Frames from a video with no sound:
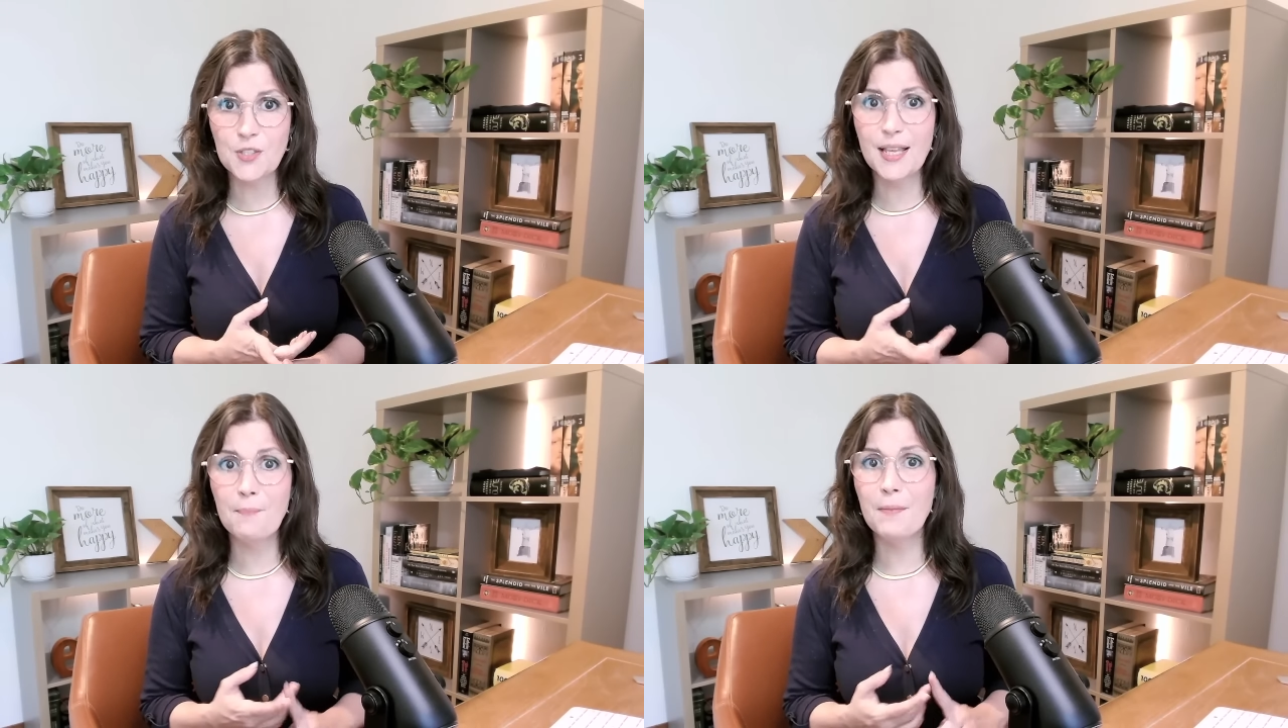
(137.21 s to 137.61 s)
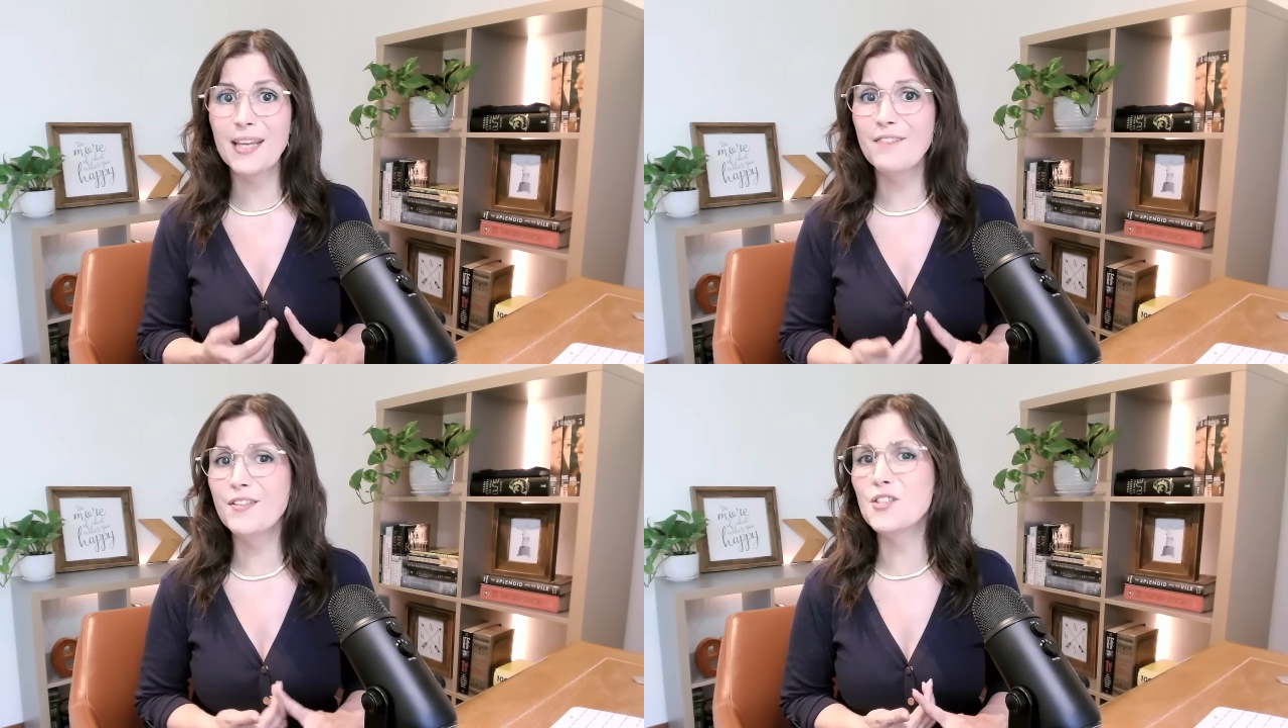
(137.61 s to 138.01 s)
that might
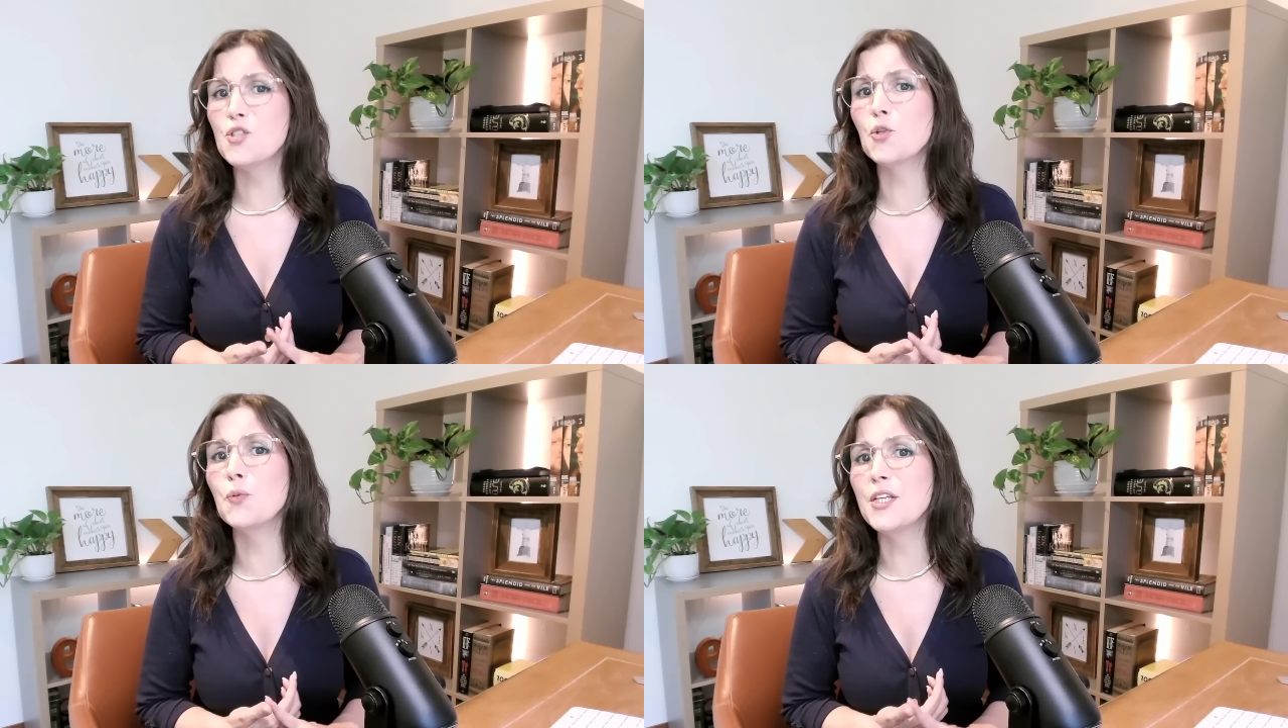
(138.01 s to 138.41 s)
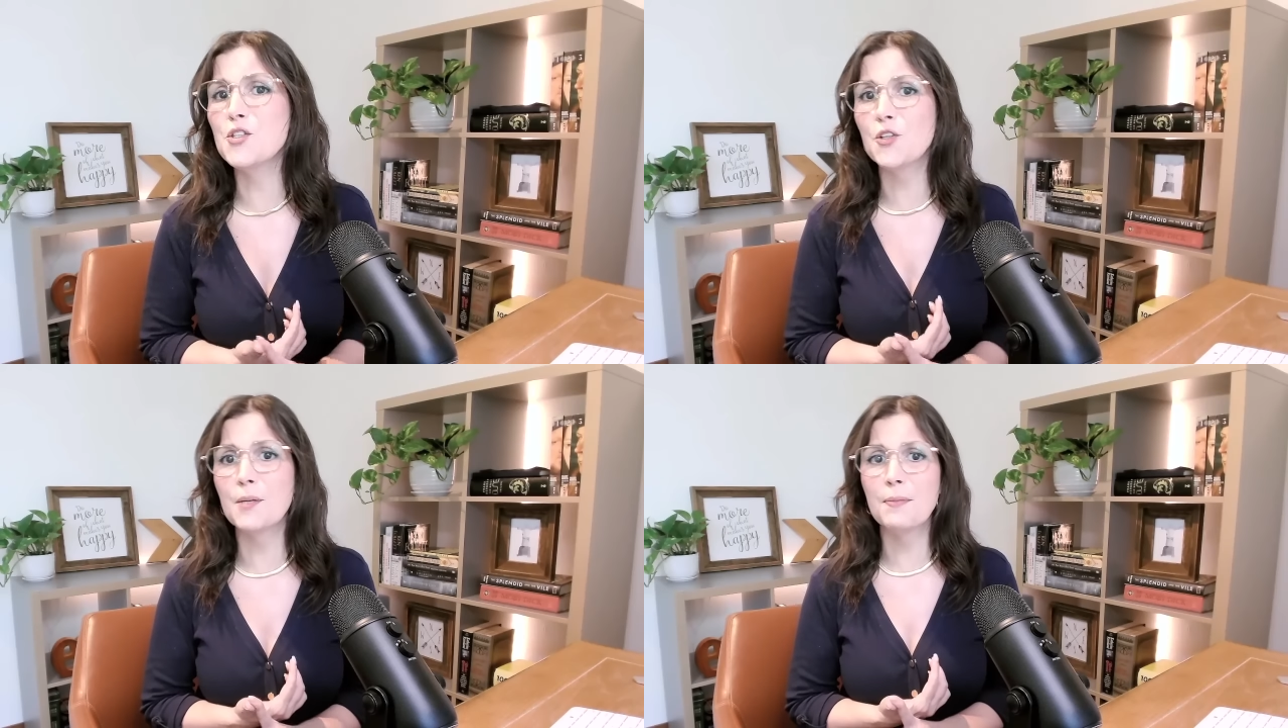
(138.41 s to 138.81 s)
even squeeze
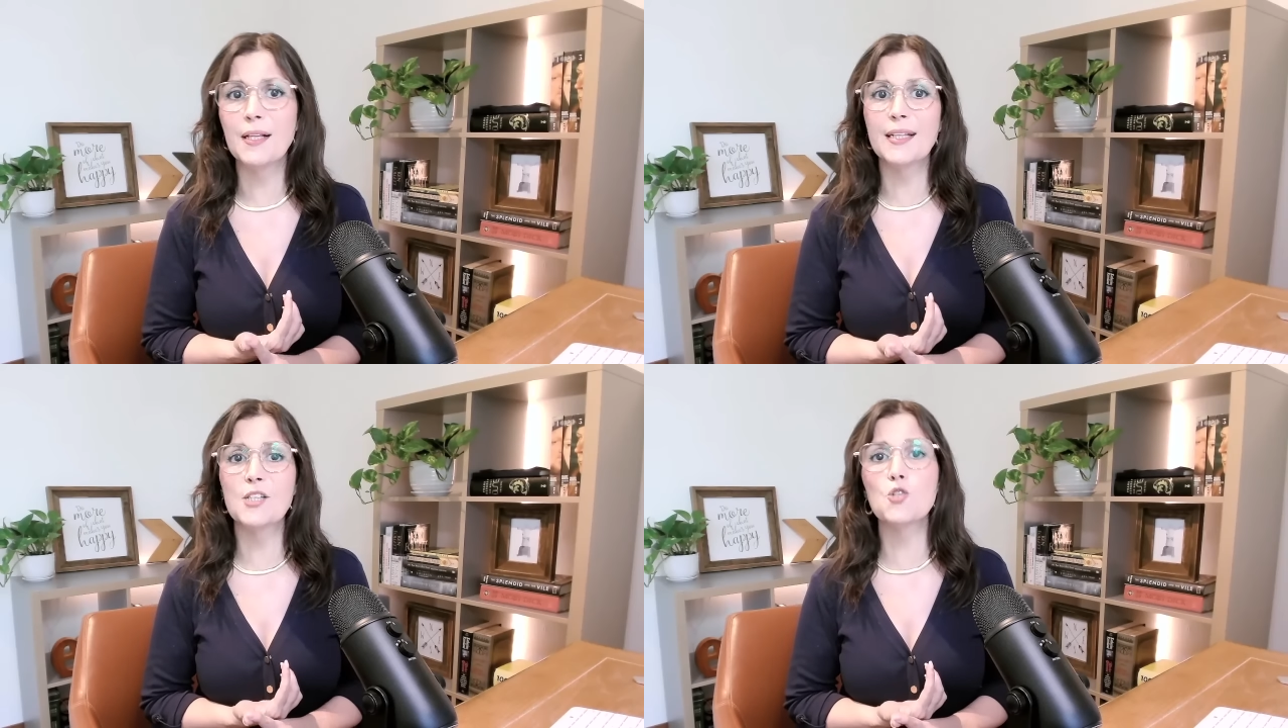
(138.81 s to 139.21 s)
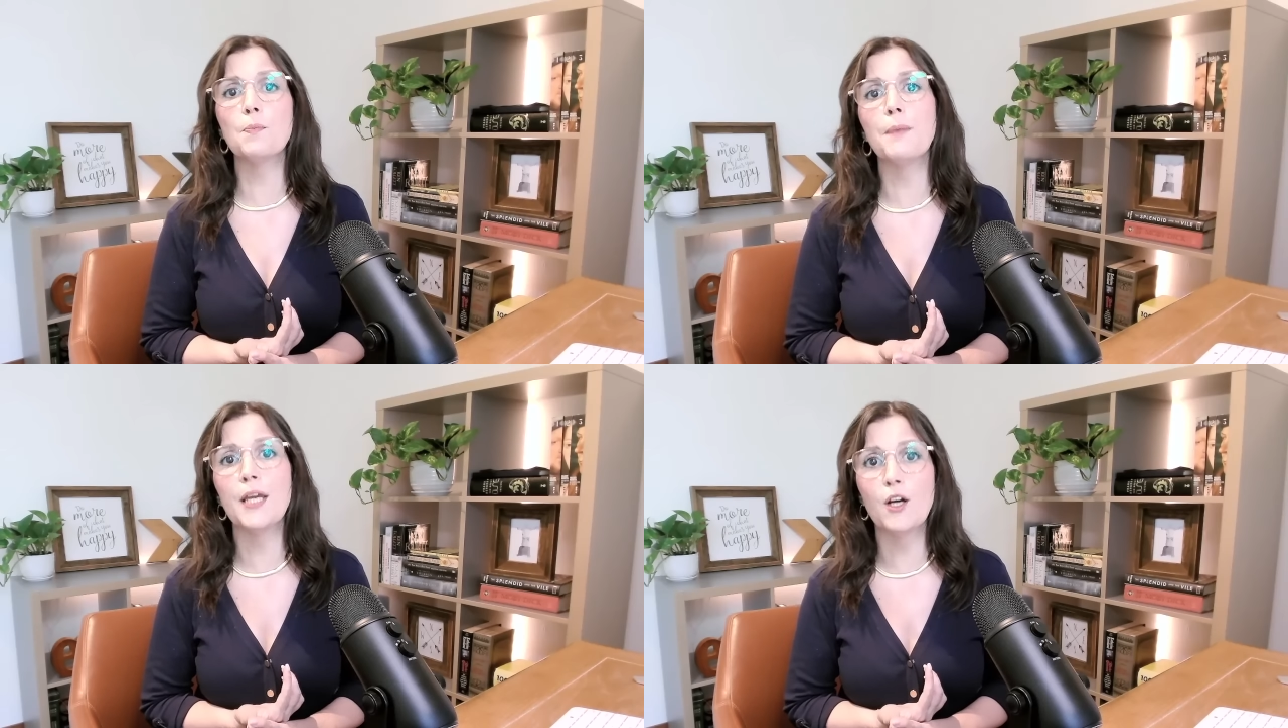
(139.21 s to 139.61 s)
your ability to
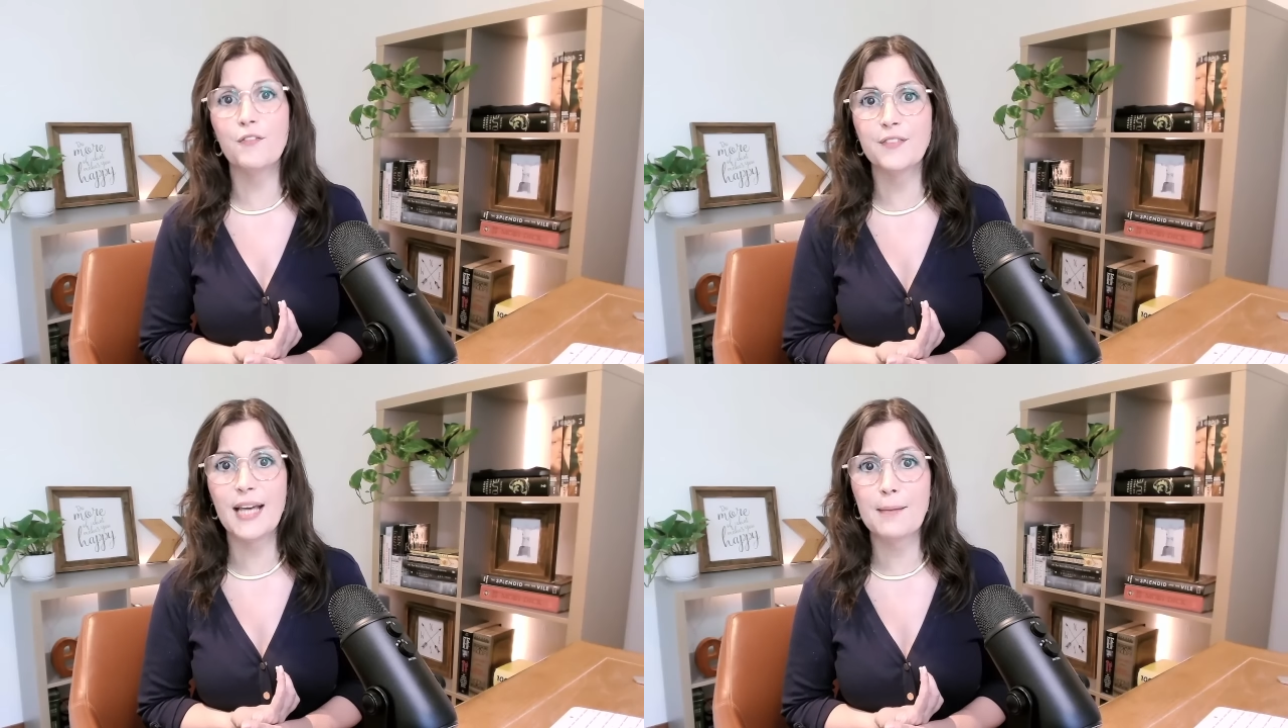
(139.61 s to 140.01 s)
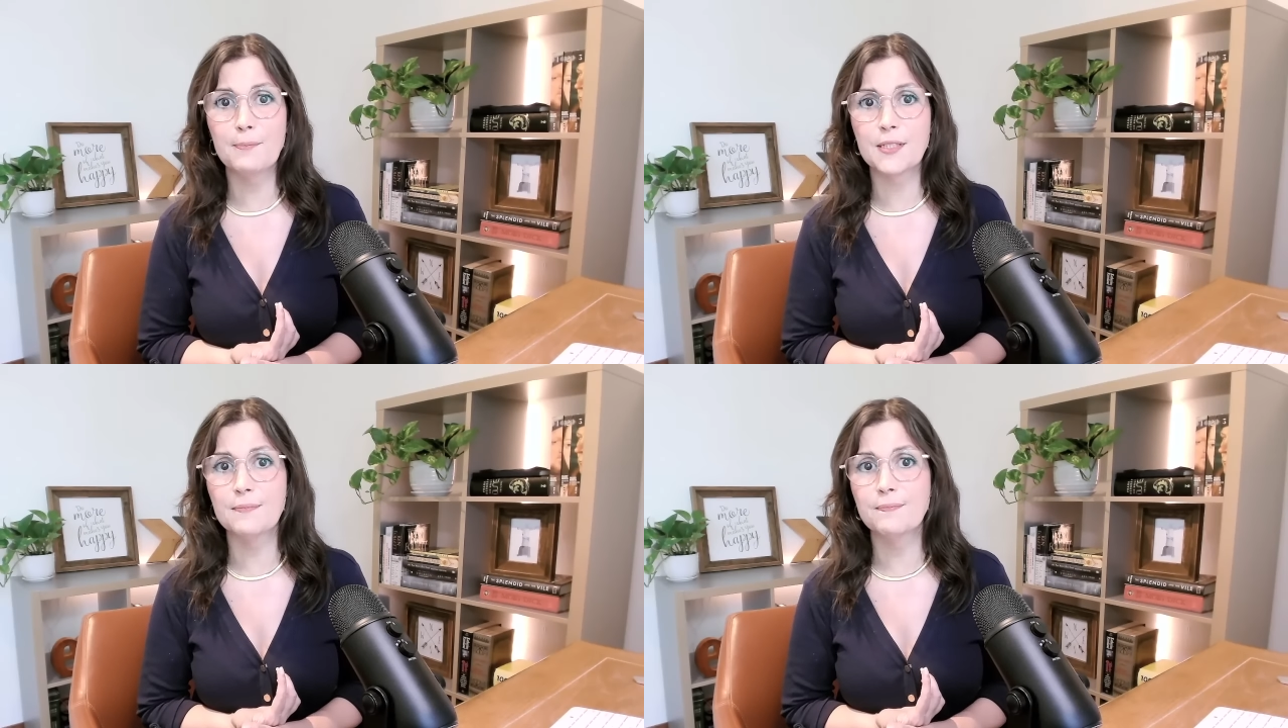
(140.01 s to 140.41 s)
pay off debt.